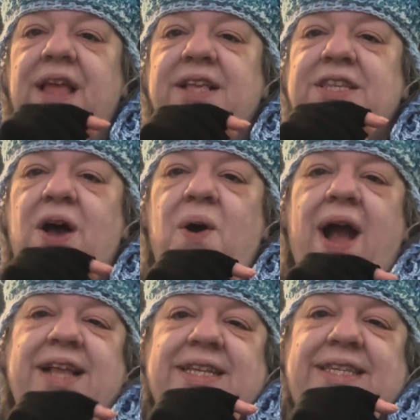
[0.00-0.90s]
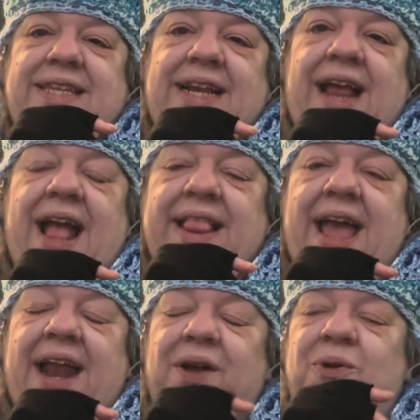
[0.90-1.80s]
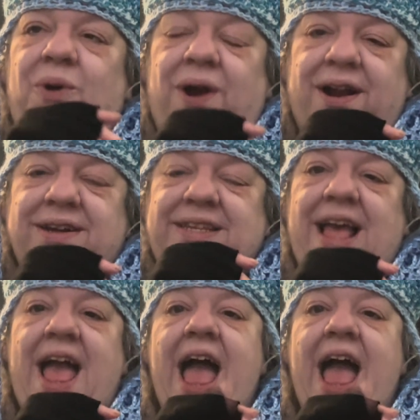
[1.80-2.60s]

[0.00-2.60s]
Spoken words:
So I just did it. And then, of course,